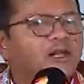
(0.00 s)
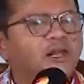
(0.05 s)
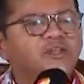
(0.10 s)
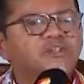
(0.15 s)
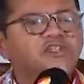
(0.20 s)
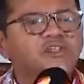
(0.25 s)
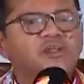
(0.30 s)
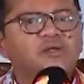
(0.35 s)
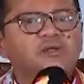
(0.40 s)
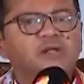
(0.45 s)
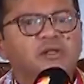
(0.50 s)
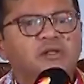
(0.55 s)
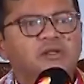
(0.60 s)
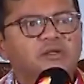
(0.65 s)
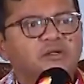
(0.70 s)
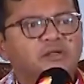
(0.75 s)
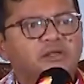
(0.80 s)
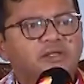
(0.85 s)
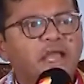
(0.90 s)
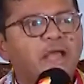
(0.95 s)
election
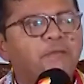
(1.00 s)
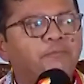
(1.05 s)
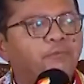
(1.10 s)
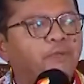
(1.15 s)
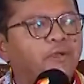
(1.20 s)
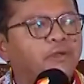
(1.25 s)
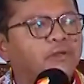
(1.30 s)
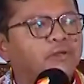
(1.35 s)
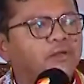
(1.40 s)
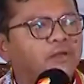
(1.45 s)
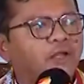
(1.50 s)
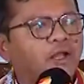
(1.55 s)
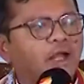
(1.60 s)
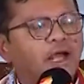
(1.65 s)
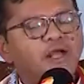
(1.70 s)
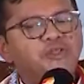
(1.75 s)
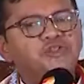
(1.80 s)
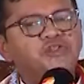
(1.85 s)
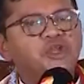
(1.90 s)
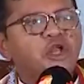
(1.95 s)
campaign
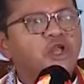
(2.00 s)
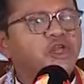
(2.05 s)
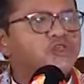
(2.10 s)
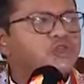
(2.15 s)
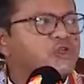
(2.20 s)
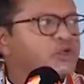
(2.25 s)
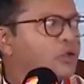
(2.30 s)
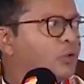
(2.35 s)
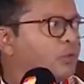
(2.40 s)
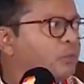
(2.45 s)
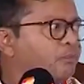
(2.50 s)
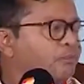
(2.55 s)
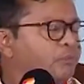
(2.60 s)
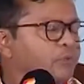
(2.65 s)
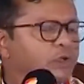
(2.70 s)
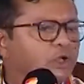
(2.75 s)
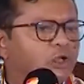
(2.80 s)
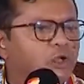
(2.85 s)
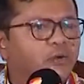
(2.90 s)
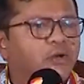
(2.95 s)
has changed now.
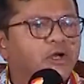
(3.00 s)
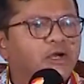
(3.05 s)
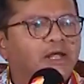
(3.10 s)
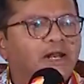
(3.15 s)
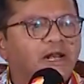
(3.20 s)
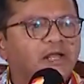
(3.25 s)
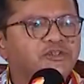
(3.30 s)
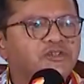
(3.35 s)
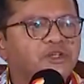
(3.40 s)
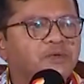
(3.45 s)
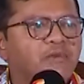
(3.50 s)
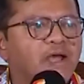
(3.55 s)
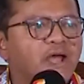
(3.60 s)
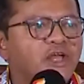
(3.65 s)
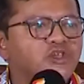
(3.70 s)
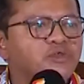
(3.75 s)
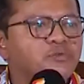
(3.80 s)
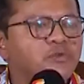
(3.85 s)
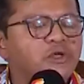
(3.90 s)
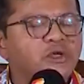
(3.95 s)
You need election
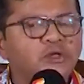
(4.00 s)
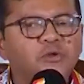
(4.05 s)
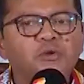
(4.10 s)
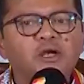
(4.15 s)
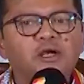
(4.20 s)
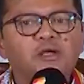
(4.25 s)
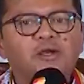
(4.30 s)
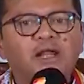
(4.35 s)
management, you need